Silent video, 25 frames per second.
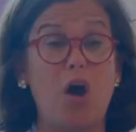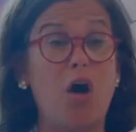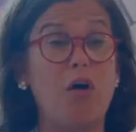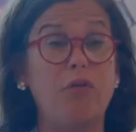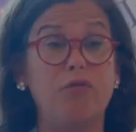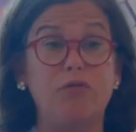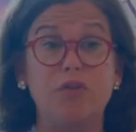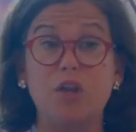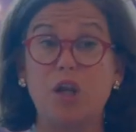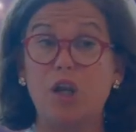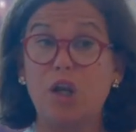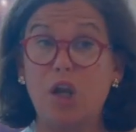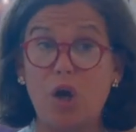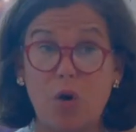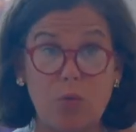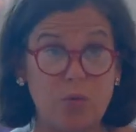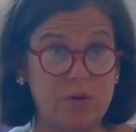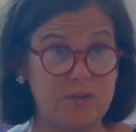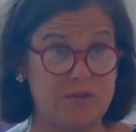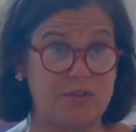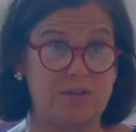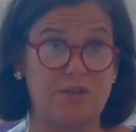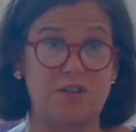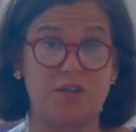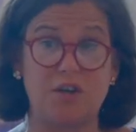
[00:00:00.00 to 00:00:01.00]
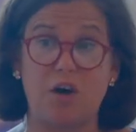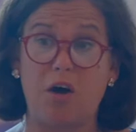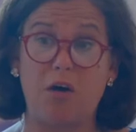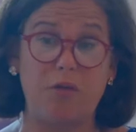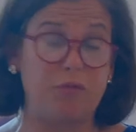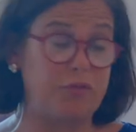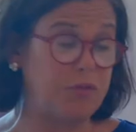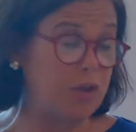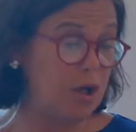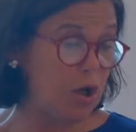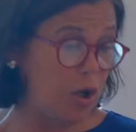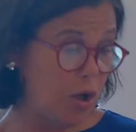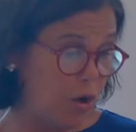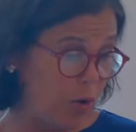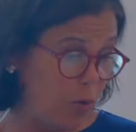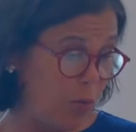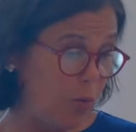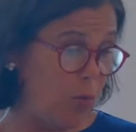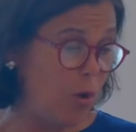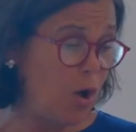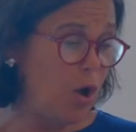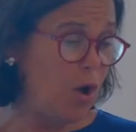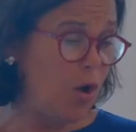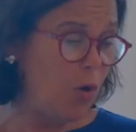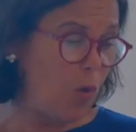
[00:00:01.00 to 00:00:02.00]
of the lowest of the low
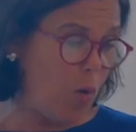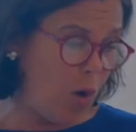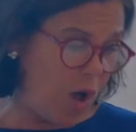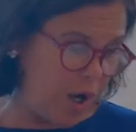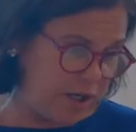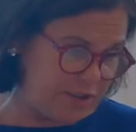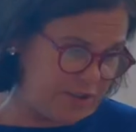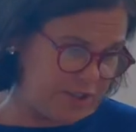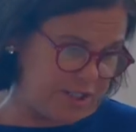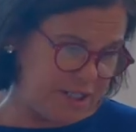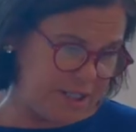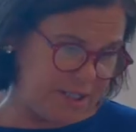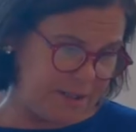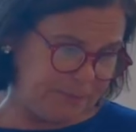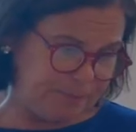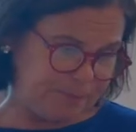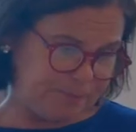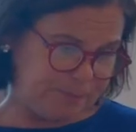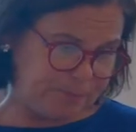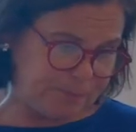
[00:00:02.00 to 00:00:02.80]
quality.